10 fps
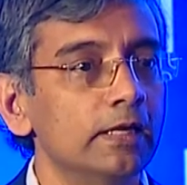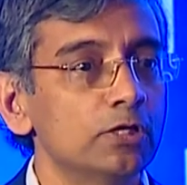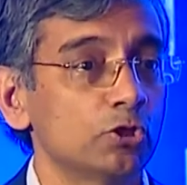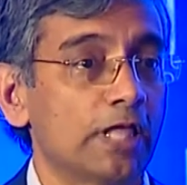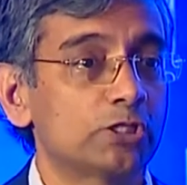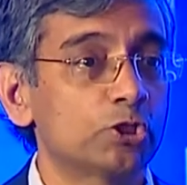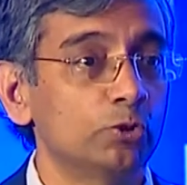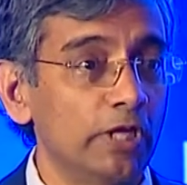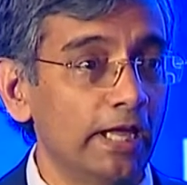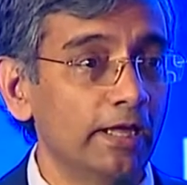So that's
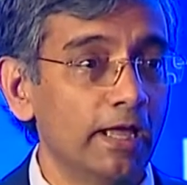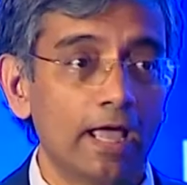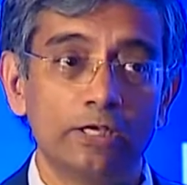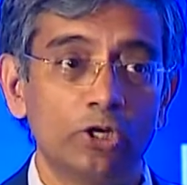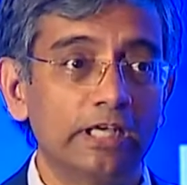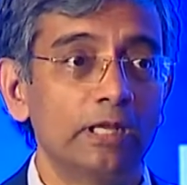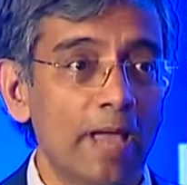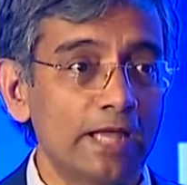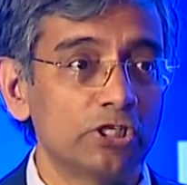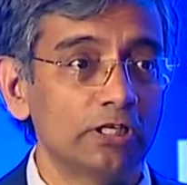today, and you can
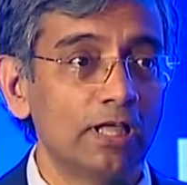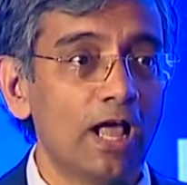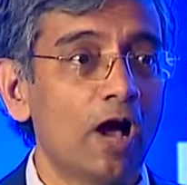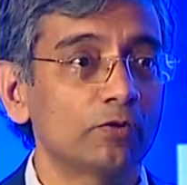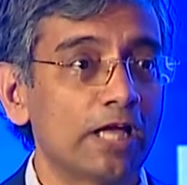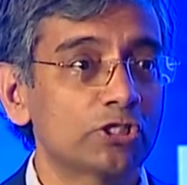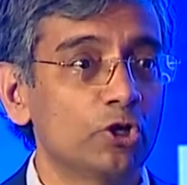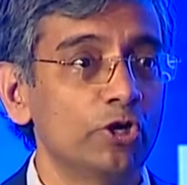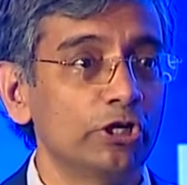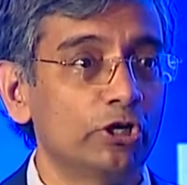imagine how that's
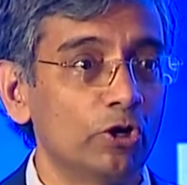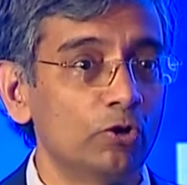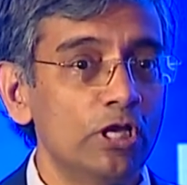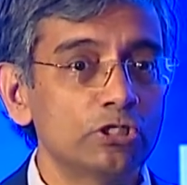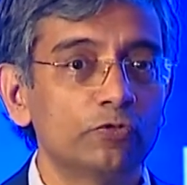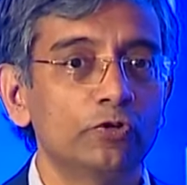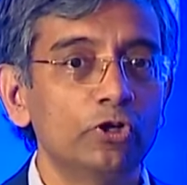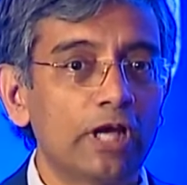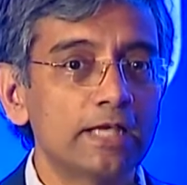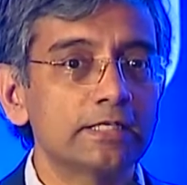going to grow. So if you
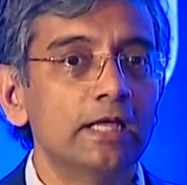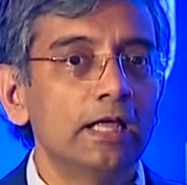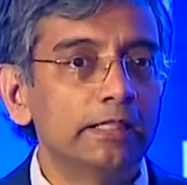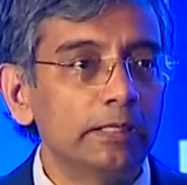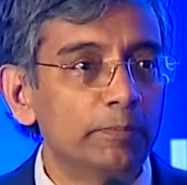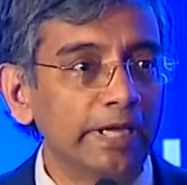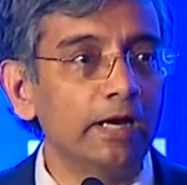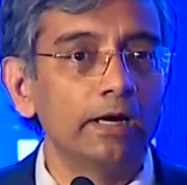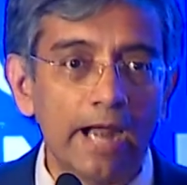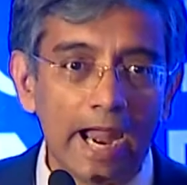look at the
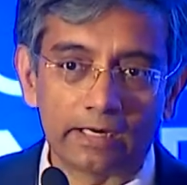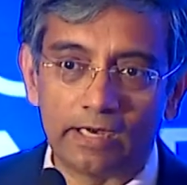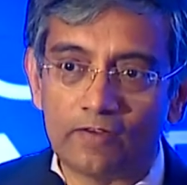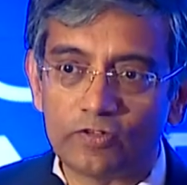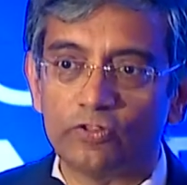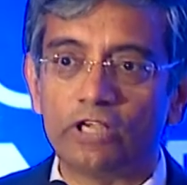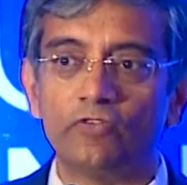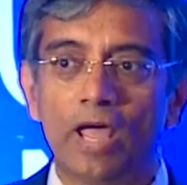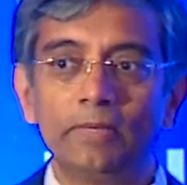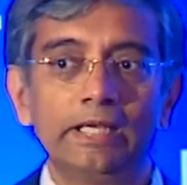bigger aircraft of that
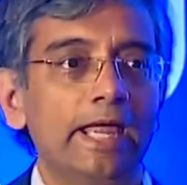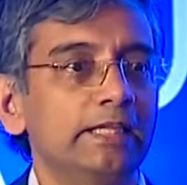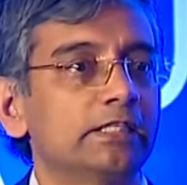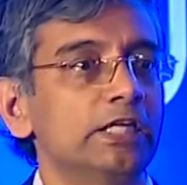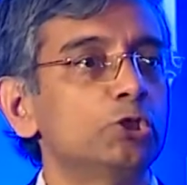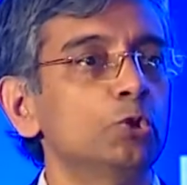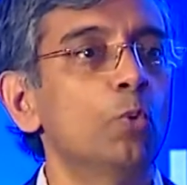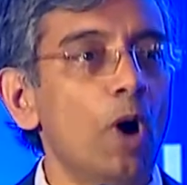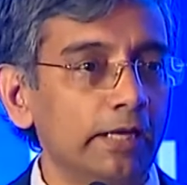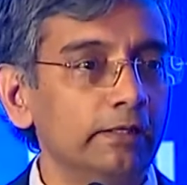family,
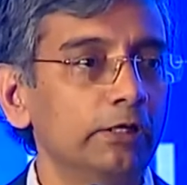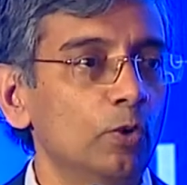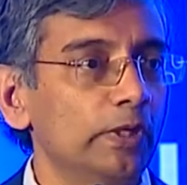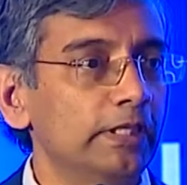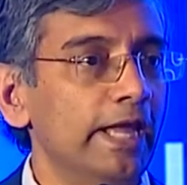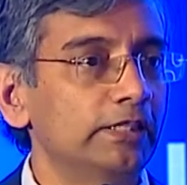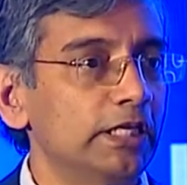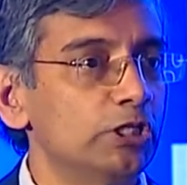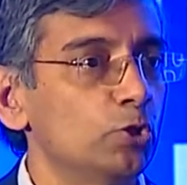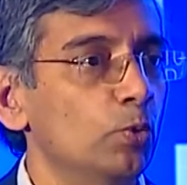A321, you know, with the
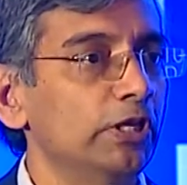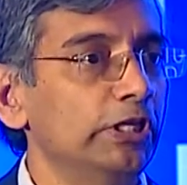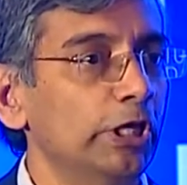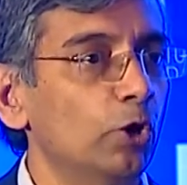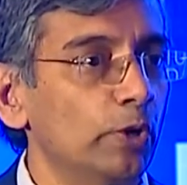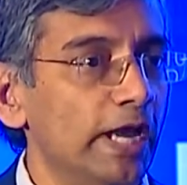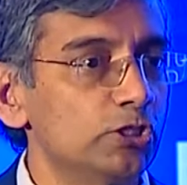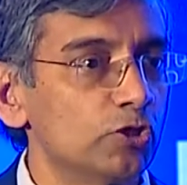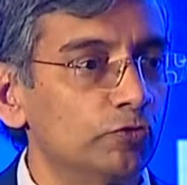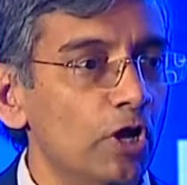A321 neo
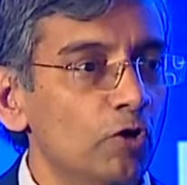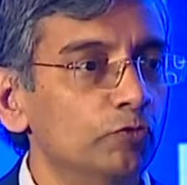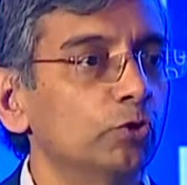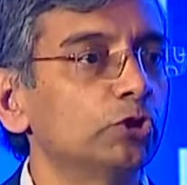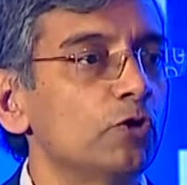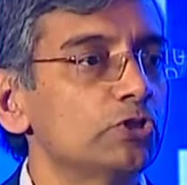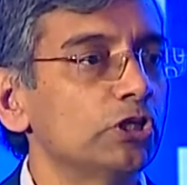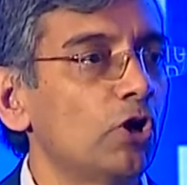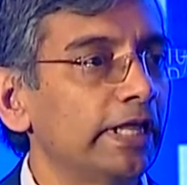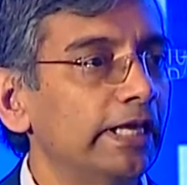range of 4,000
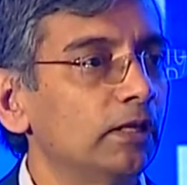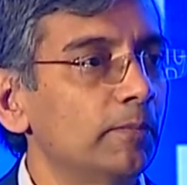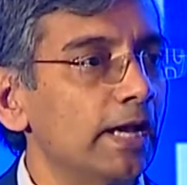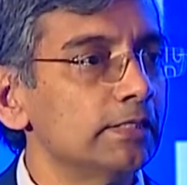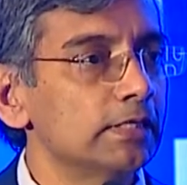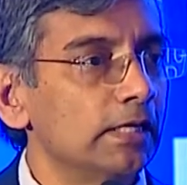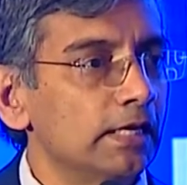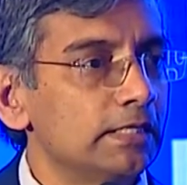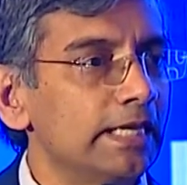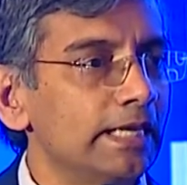nautical miles,
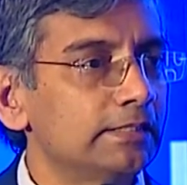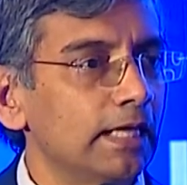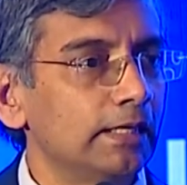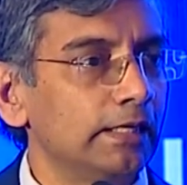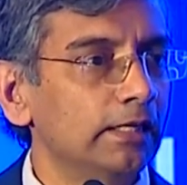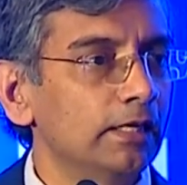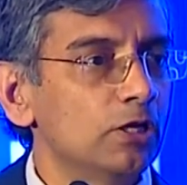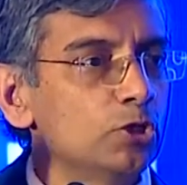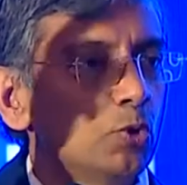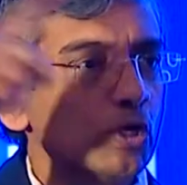take Delhi,
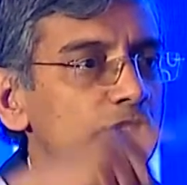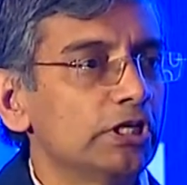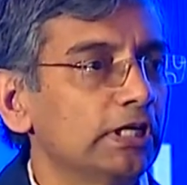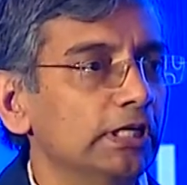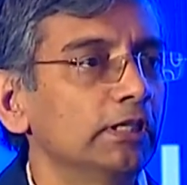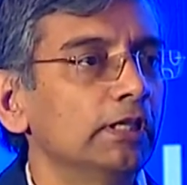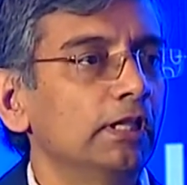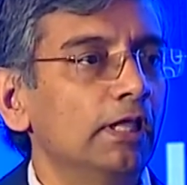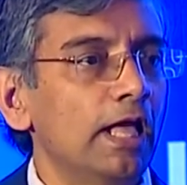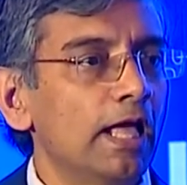do a circle,
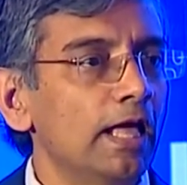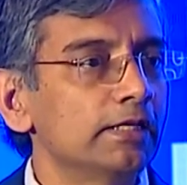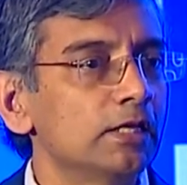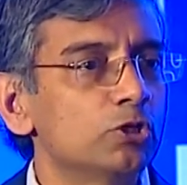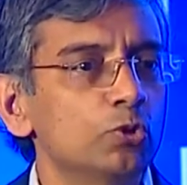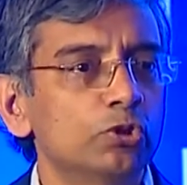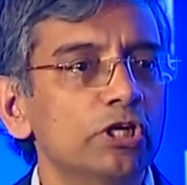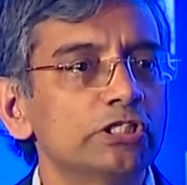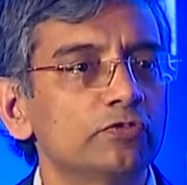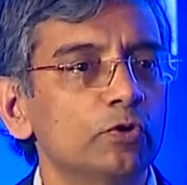and
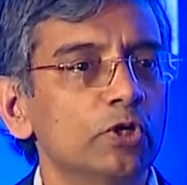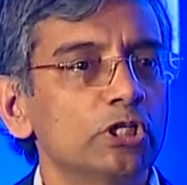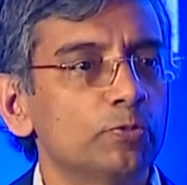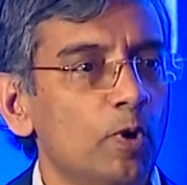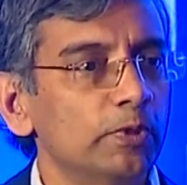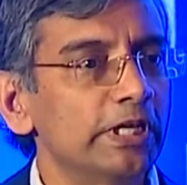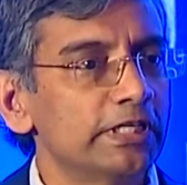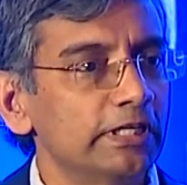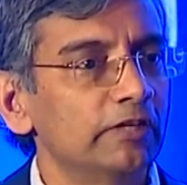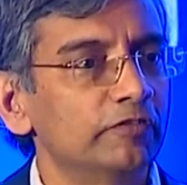two-thirds of the world's
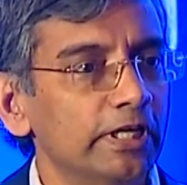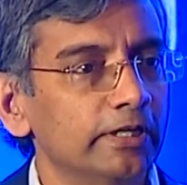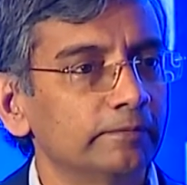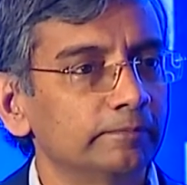population live there.